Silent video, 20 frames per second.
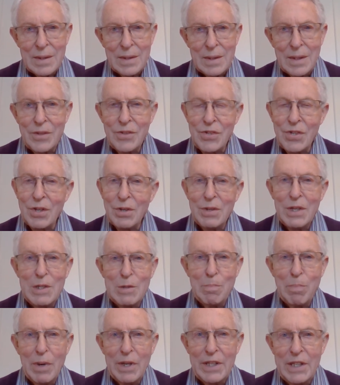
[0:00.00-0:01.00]
And so
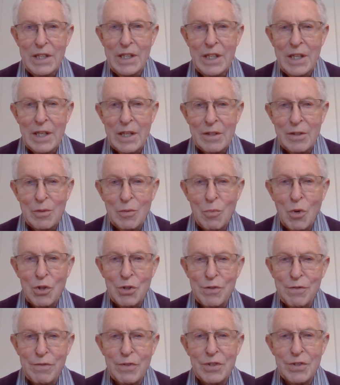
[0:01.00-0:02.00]
his plea
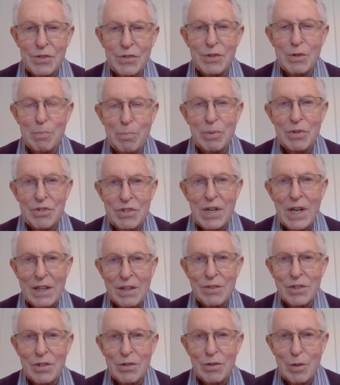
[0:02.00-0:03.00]
was for us to
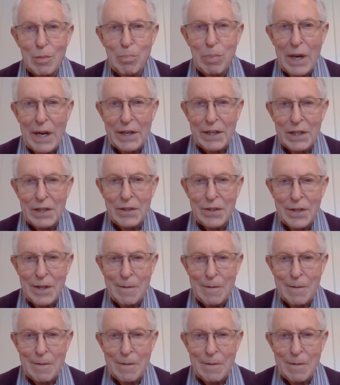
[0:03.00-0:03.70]
protect the planet.